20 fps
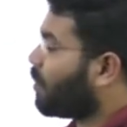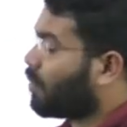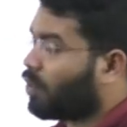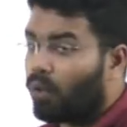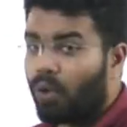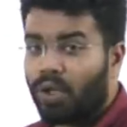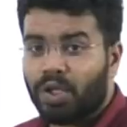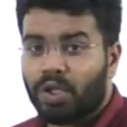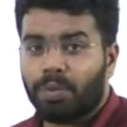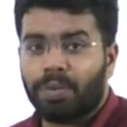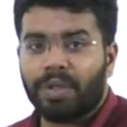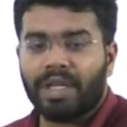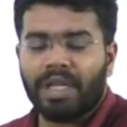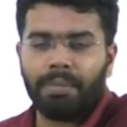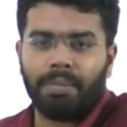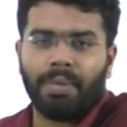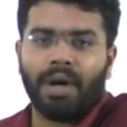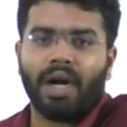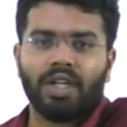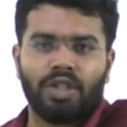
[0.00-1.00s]
going to be a
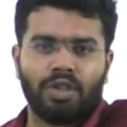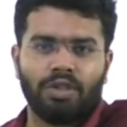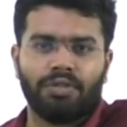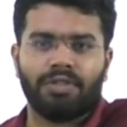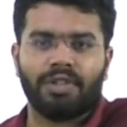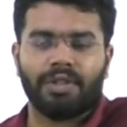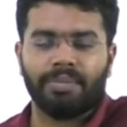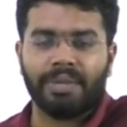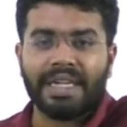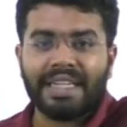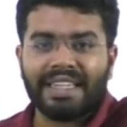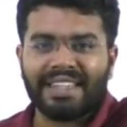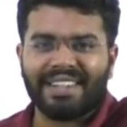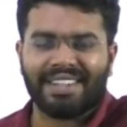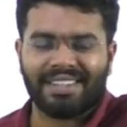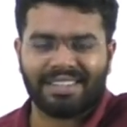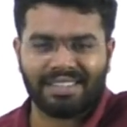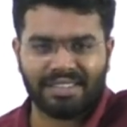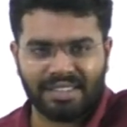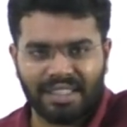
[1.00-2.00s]
part of a military
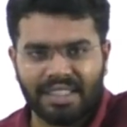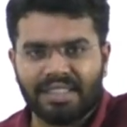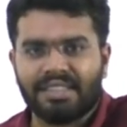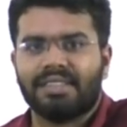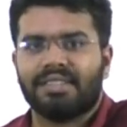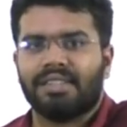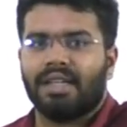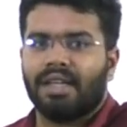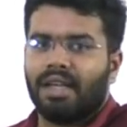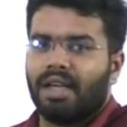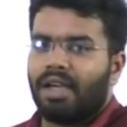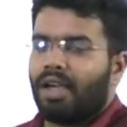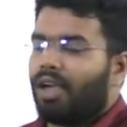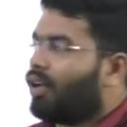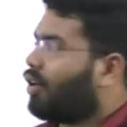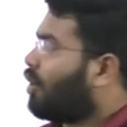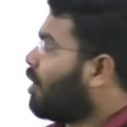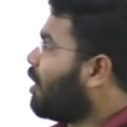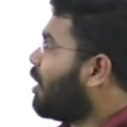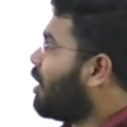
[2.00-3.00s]
exercise
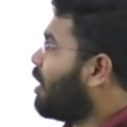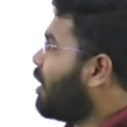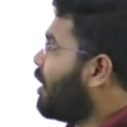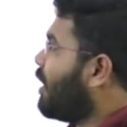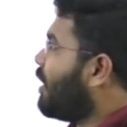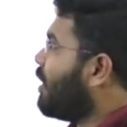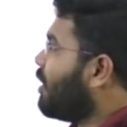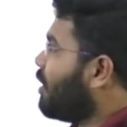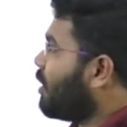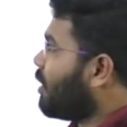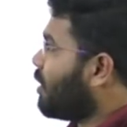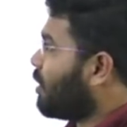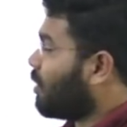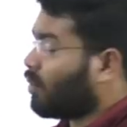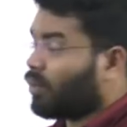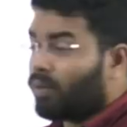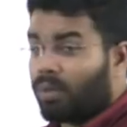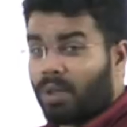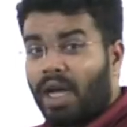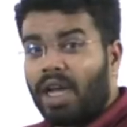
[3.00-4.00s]
in
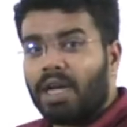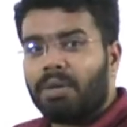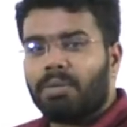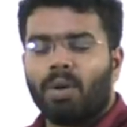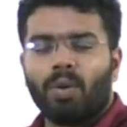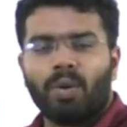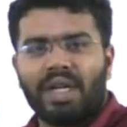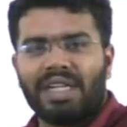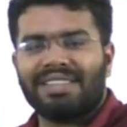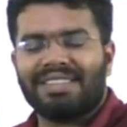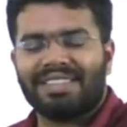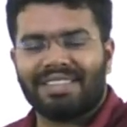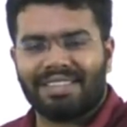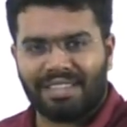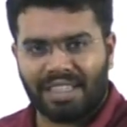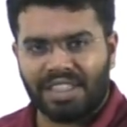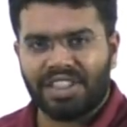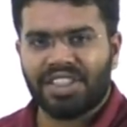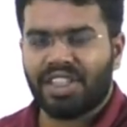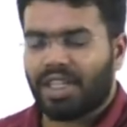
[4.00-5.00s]
Ural mountains in
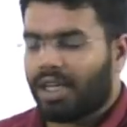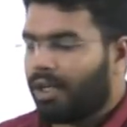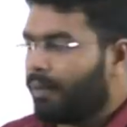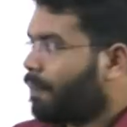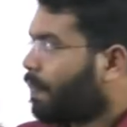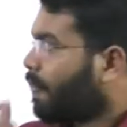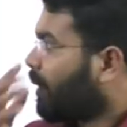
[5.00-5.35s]
Russia.